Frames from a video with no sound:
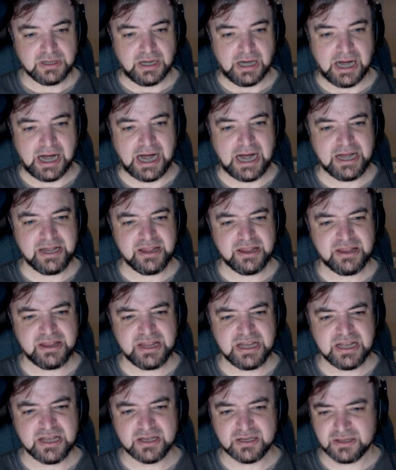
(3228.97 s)
I
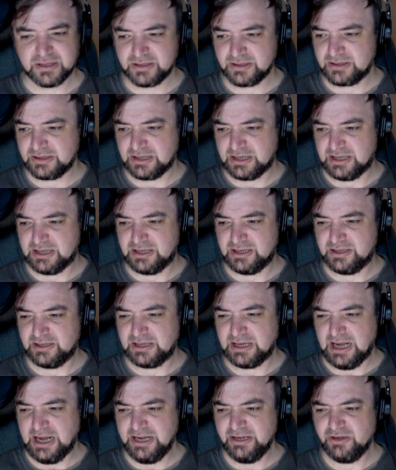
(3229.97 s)

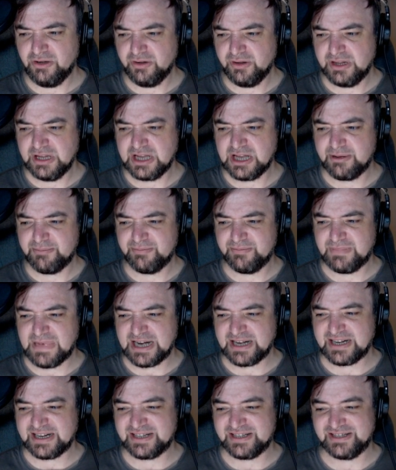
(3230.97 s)
don't think I'm
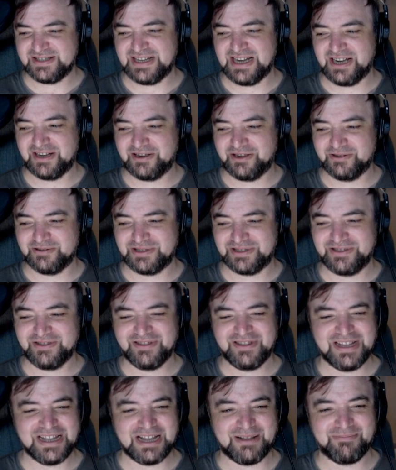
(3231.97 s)
magnetic tacos. I don't
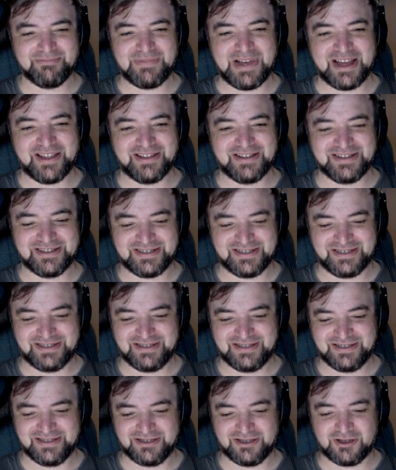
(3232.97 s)
think I'm better than
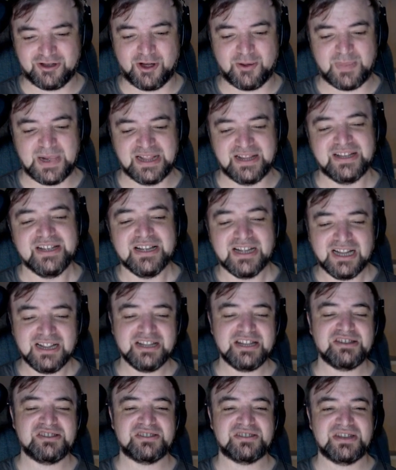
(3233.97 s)
Scott Manley, at
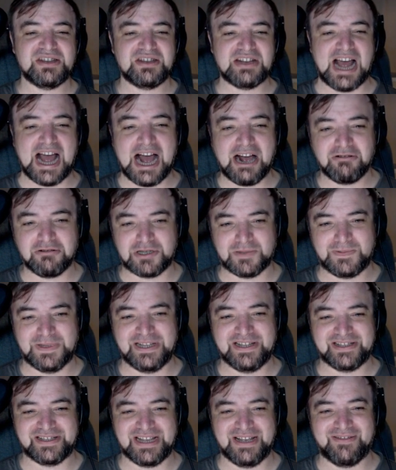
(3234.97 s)
least in how to play
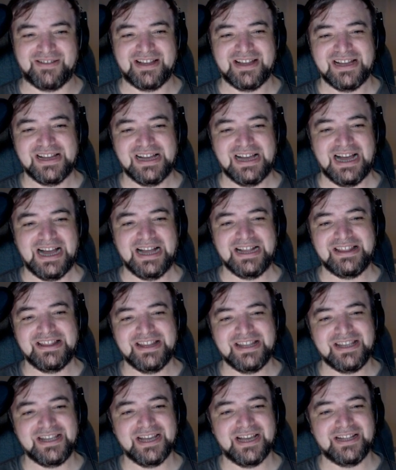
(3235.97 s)
this game. I
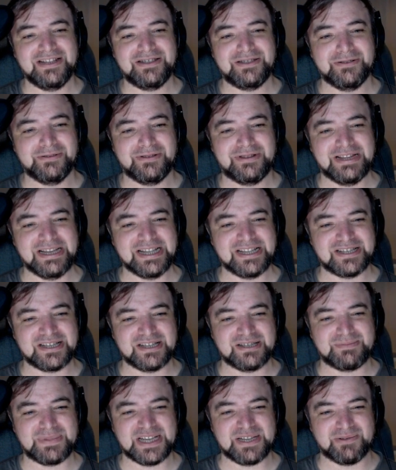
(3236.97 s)
think I do things a
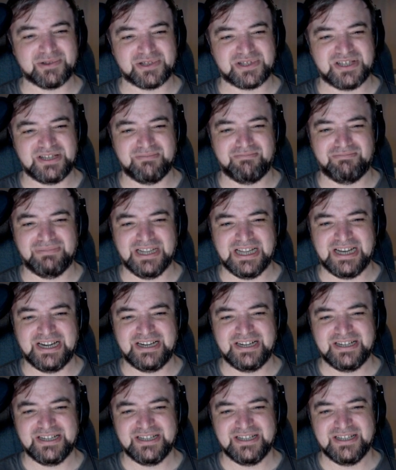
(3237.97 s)
bit more simpler
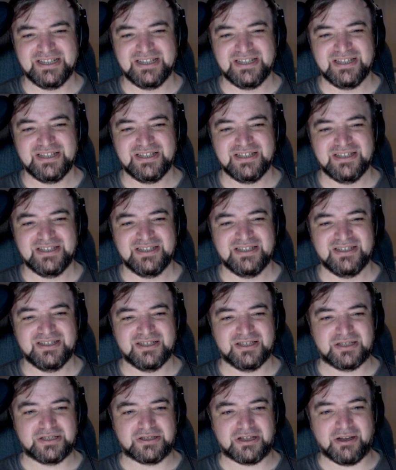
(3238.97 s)
than
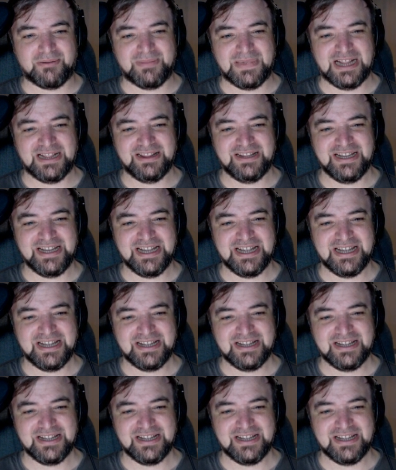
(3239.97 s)
Scott Manley.